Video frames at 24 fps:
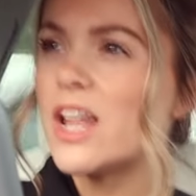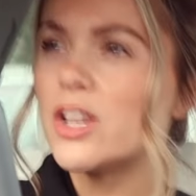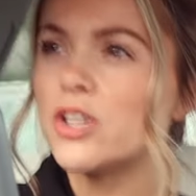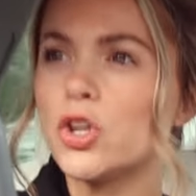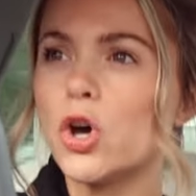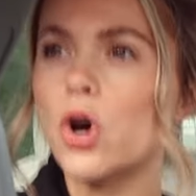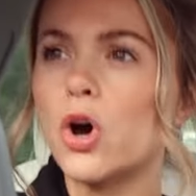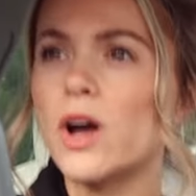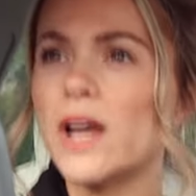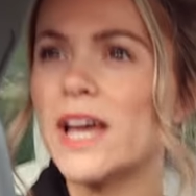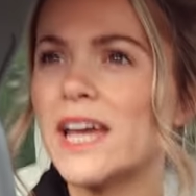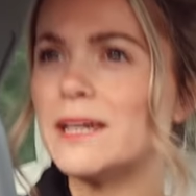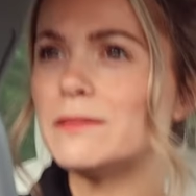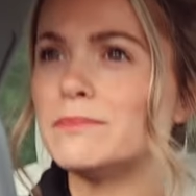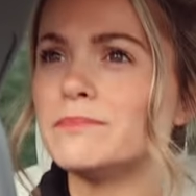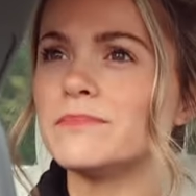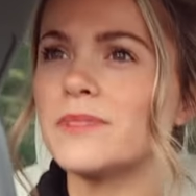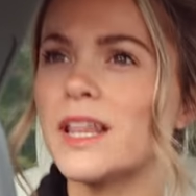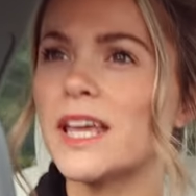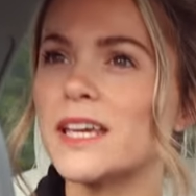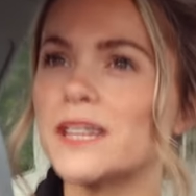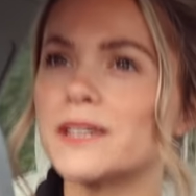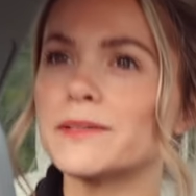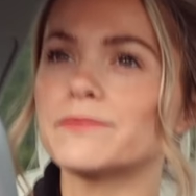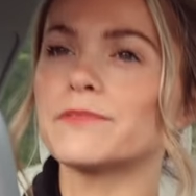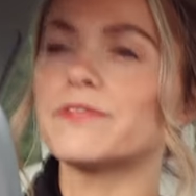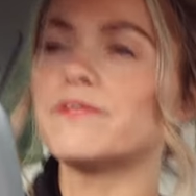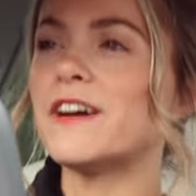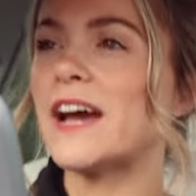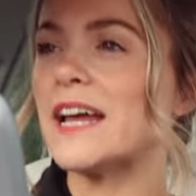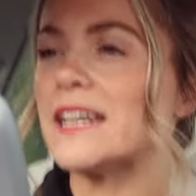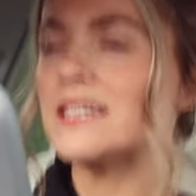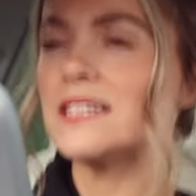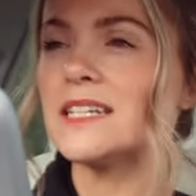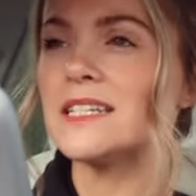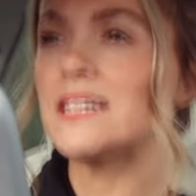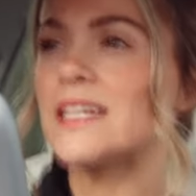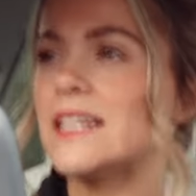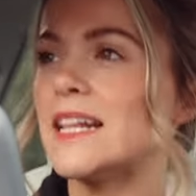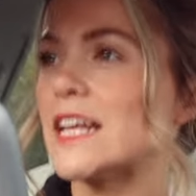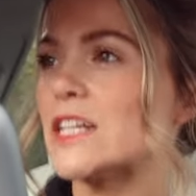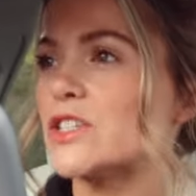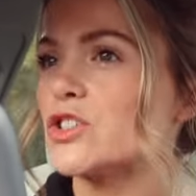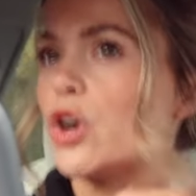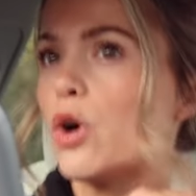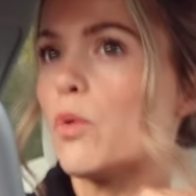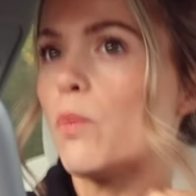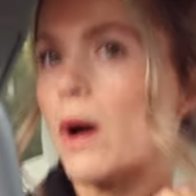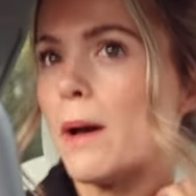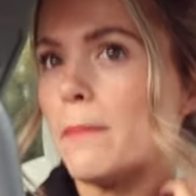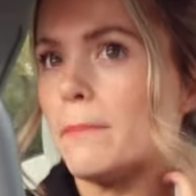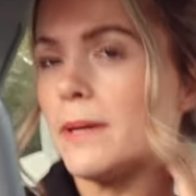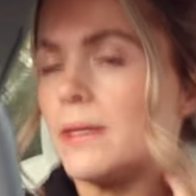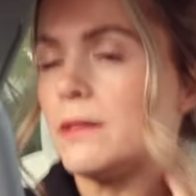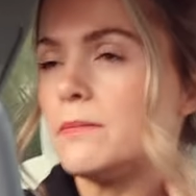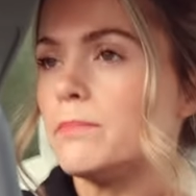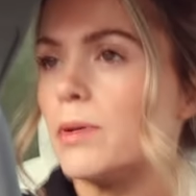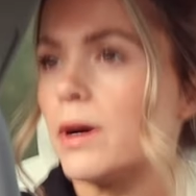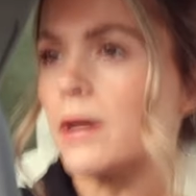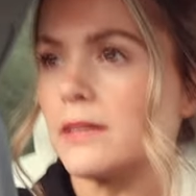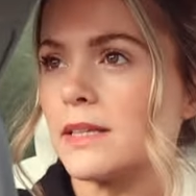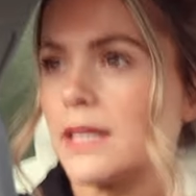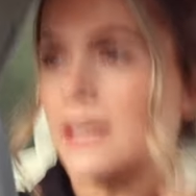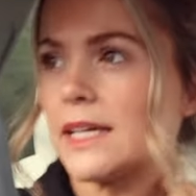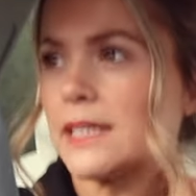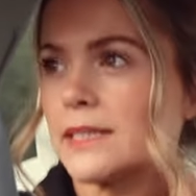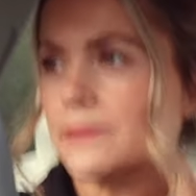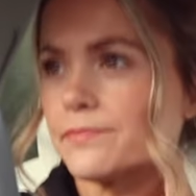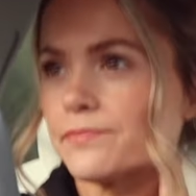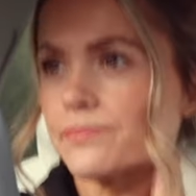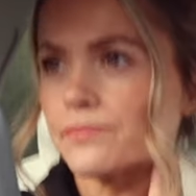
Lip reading: Not like fantasy, that's not what I mean, but like